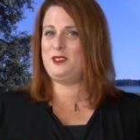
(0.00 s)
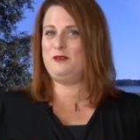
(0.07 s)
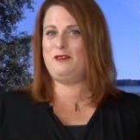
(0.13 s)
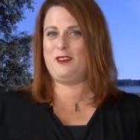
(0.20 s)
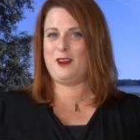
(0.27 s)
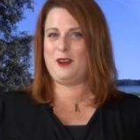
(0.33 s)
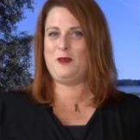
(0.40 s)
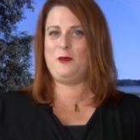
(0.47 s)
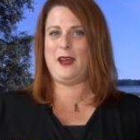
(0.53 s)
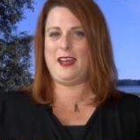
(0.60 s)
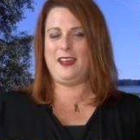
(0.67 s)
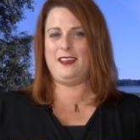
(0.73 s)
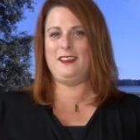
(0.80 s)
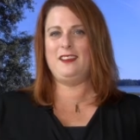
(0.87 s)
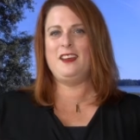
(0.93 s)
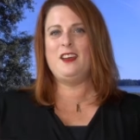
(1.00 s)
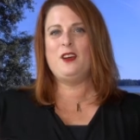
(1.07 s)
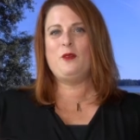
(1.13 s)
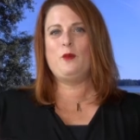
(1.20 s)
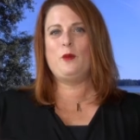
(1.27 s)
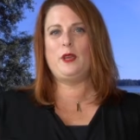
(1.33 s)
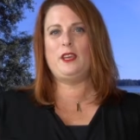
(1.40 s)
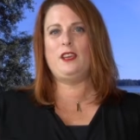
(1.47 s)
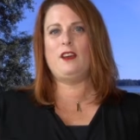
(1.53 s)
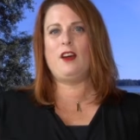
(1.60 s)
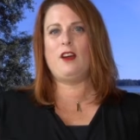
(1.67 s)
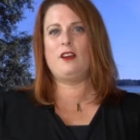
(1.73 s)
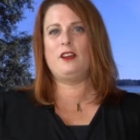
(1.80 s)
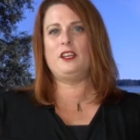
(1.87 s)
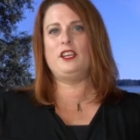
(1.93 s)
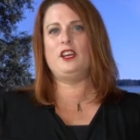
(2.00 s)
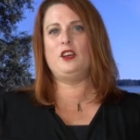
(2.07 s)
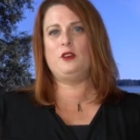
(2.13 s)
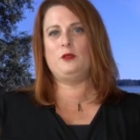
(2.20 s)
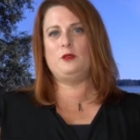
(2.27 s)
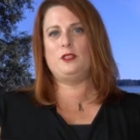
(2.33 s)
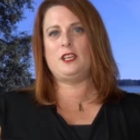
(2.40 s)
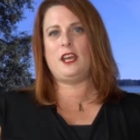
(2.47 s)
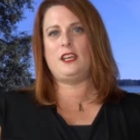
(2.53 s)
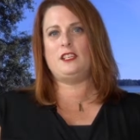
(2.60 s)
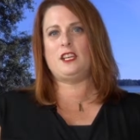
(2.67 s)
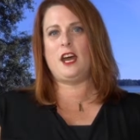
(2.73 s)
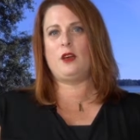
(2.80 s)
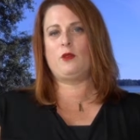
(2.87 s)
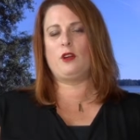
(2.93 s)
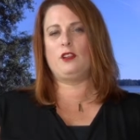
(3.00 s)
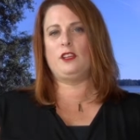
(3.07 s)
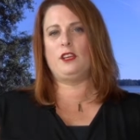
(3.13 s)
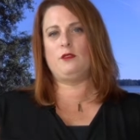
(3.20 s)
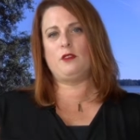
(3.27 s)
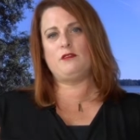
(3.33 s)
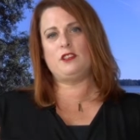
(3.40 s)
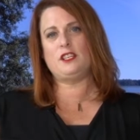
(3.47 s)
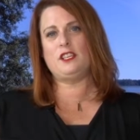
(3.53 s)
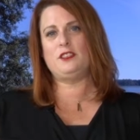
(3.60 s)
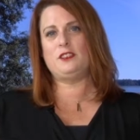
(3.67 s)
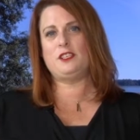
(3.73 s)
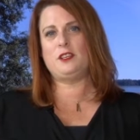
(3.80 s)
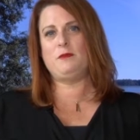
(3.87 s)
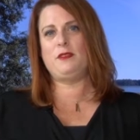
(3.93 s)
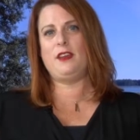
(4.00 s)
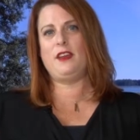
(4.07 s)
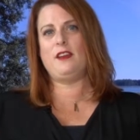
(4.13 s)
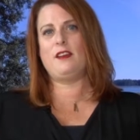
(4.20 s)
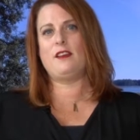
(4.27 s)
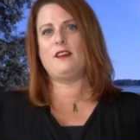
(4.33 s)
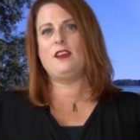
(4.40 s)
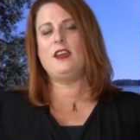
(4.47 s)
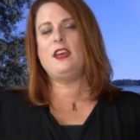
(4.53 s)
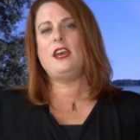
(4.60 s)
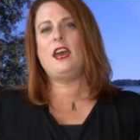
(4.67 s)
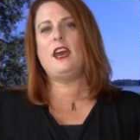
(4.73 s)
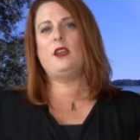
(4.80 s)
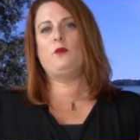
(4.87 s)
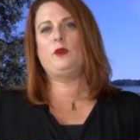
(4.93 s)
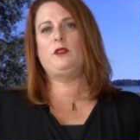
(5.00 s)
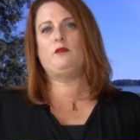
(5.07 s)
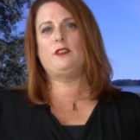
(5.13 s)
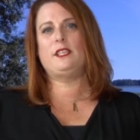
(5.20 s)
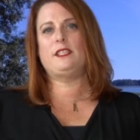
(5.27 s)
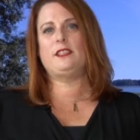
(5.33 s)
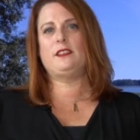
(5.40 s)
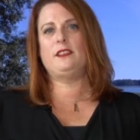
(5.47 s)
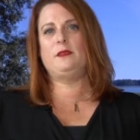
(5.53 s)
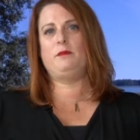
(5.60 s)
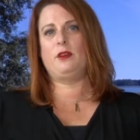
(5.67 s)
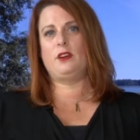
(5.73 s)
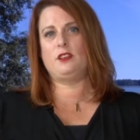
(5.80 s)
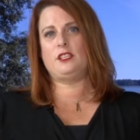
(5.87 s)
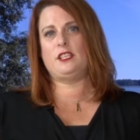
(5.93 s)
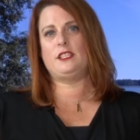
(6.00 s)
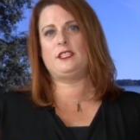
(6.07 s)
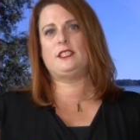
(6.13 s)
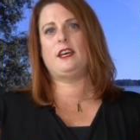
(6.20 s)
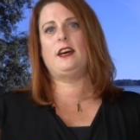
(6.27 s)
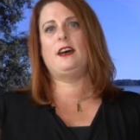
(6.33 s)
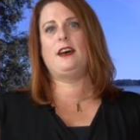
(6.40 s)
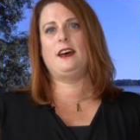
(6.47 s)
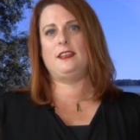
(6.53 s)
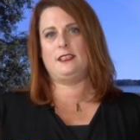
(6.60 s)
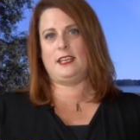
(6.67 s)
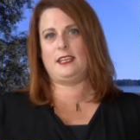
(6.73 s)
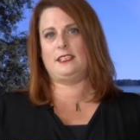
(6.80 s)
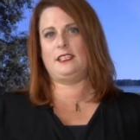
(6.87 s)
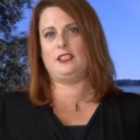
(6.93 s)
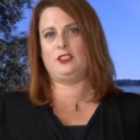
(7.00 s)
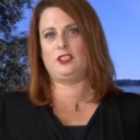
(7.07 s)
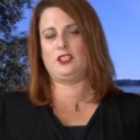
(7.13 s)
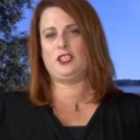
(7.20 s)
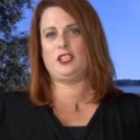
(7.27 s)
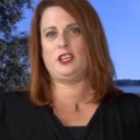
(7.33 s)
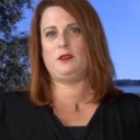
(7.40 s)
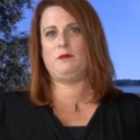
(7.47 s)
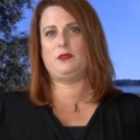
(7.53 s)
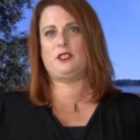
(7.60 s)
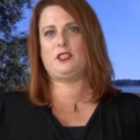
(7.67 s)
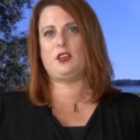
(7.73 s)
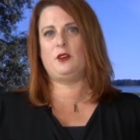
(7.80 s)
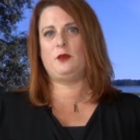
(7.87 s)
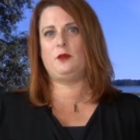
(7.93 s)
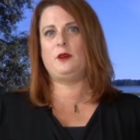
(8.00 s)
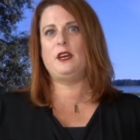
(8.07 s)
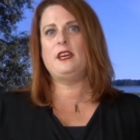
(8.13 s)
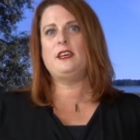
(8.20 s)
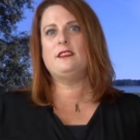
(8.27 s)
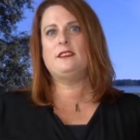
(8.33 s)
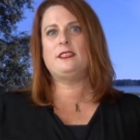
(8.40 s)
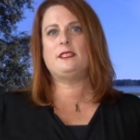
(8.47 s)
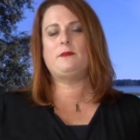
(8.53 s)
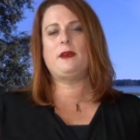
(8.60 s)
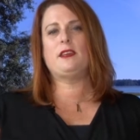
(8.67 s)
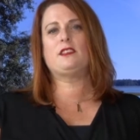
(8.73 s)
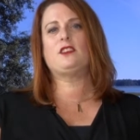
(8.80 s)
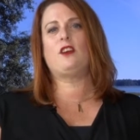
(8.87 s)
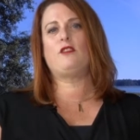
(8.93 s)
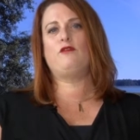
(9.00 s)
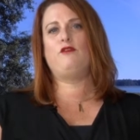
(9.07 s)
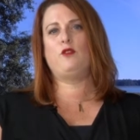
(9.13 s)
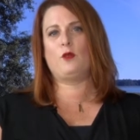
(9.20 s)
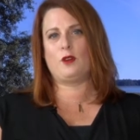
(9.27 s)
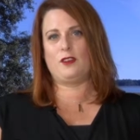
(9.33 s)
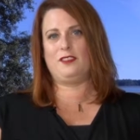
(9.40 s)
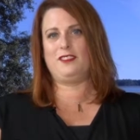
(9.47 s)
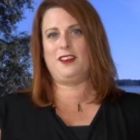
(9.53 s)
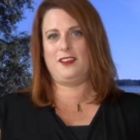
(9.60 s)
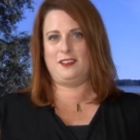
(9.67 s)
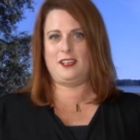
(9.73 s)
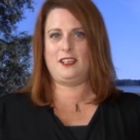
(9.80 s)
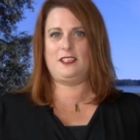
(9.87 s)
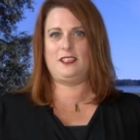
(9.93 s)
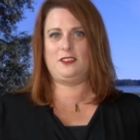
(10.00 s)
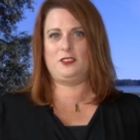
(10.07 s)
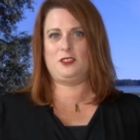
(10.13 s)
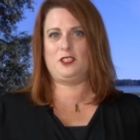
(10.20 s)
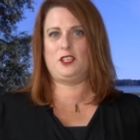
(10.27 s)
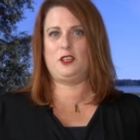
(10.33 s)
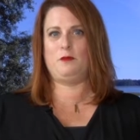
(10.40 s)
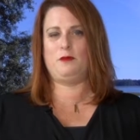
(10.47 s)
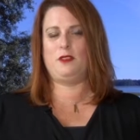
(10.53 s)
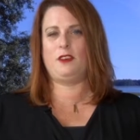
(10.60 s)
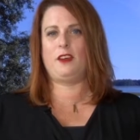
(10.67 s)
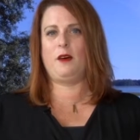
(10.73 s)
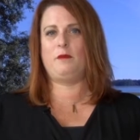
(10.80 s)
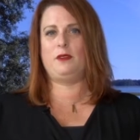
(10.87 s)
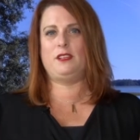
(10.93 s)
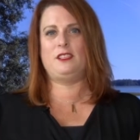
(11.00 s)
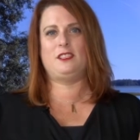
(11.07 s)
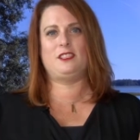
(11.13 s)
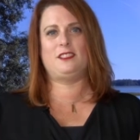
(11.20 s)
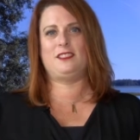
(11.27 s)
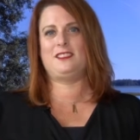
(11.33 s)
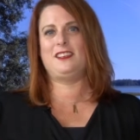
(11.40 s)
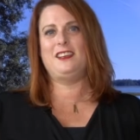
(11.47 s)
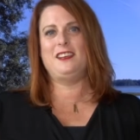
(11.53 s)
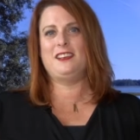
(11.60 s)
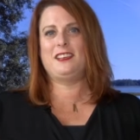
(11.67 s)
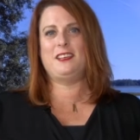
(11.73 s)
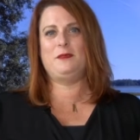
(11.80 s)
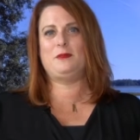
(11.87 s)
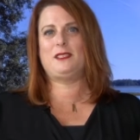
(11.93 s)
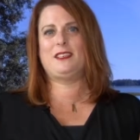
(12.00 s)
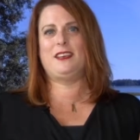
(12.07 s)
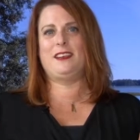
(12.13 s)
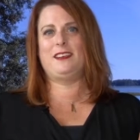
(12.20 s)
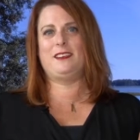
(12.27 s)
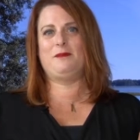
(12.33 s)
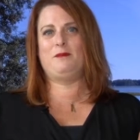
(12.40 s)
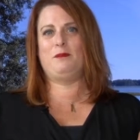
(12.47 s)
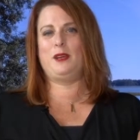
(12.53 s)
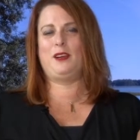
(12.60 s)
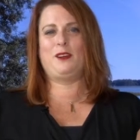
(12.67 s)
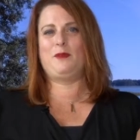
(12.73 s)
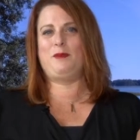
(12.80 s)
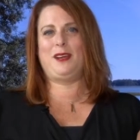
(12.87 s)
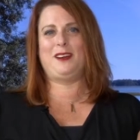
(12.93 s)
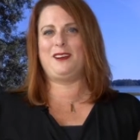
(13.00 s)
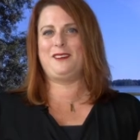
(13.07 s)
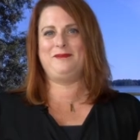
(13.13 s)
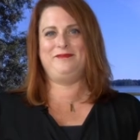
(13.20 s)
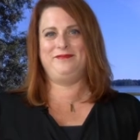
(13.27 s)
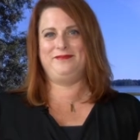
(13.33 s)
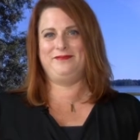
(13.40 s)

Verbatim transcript: too far away. We already owned a Jaguar Land Rover dealership there, and we recently purchased a Hyundai dealership. So this makes our fourth Hyundai dealership. The company just keeps getting bigger and bigger.